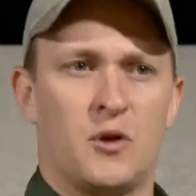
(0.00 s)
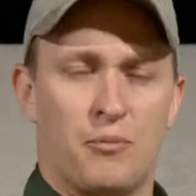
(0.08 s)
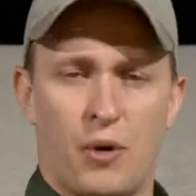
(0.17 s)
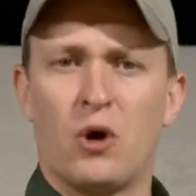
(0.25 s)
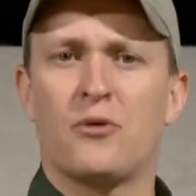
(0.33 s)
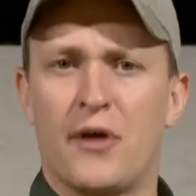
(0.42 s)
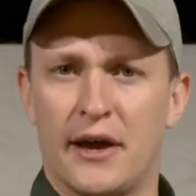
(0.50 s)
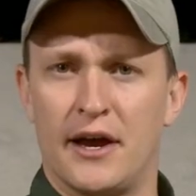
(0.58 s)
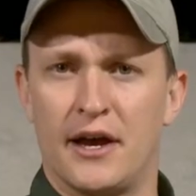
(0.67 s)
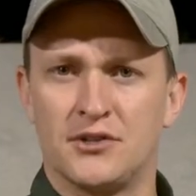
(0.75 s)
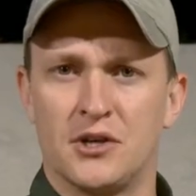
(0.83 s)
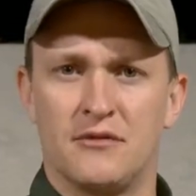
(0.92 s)
birth, I
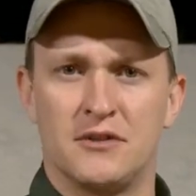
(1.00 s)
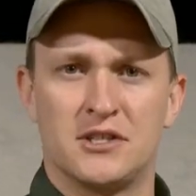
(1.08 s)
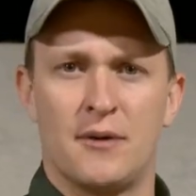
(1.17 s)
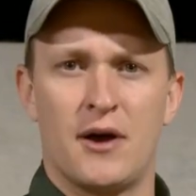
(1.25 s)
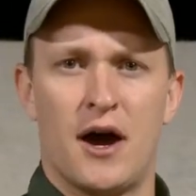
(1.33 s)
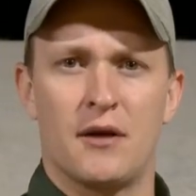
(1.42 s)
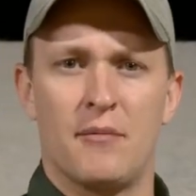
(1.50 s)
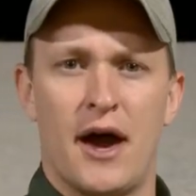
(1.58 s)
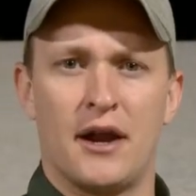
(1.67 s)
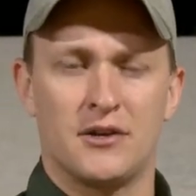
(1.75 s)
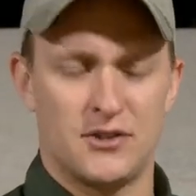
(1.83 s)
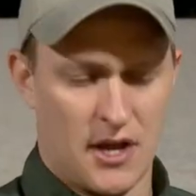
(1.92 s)
guess, of the
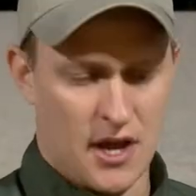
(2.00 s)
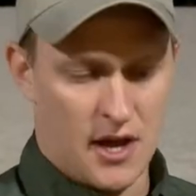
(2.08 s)
semi-automatics.